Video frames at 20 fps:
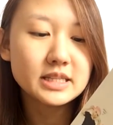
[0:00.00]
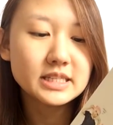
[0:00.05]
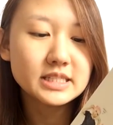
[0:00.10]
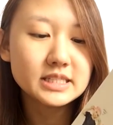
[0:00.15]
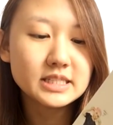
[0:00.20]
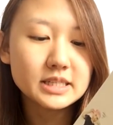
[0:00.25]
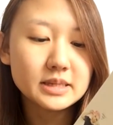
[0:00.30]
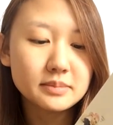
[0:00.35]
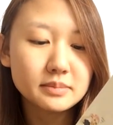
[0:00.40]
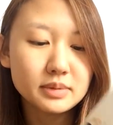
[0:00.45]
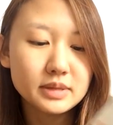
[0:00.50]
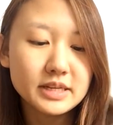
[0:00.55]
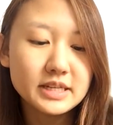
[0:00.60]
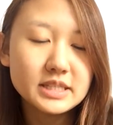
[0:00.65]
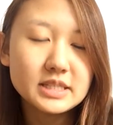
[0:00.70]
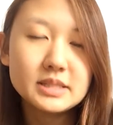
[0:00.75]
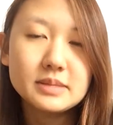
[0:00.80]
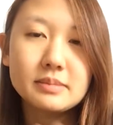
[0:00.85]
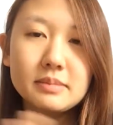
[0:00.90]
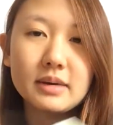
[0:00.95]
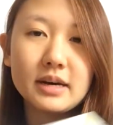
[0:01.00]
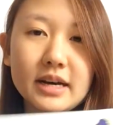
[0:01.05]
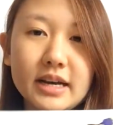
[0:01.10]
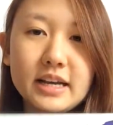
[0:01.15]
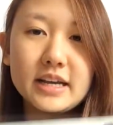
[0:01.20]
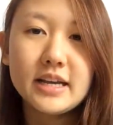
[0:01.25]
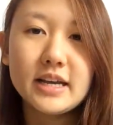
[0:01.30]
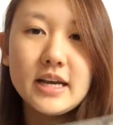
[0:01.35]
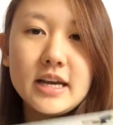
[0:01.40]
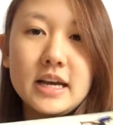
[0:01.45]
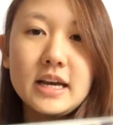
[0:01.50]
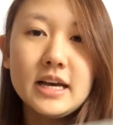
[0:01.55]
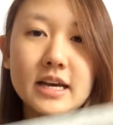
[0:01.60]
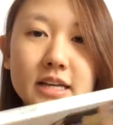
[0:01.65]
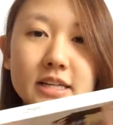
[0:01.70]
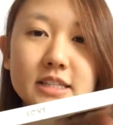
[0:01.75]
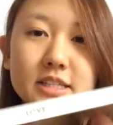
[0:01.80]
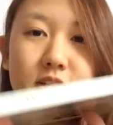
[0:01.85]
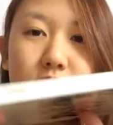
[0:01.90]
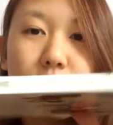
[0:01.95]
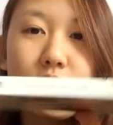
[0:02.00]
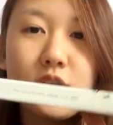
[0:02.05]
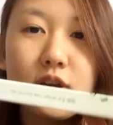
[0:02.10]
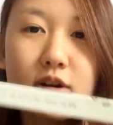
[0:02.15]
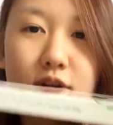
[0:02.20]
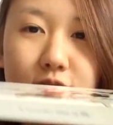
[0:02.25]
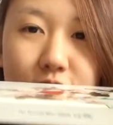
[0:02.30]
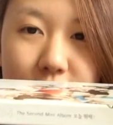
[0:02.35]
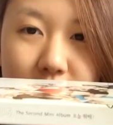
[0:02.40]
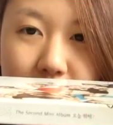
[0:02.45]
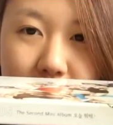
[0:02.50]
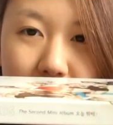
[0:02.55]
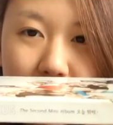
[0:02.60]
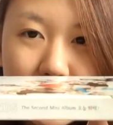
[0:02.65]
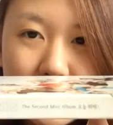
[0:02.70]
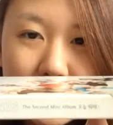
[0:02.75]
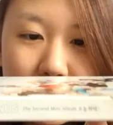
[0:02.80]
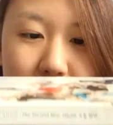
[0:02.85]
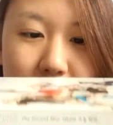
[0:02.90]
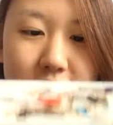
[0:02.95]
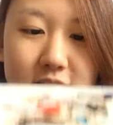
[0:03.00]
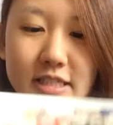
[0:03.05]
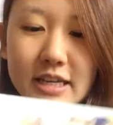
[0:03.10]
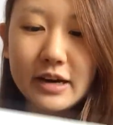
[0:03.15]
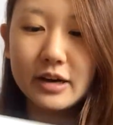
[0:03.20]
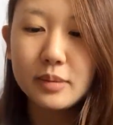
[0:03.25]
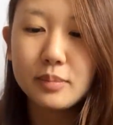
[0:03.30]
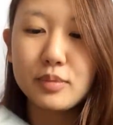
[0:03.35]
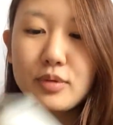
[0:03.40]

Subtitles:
this completes my discography. And this is out of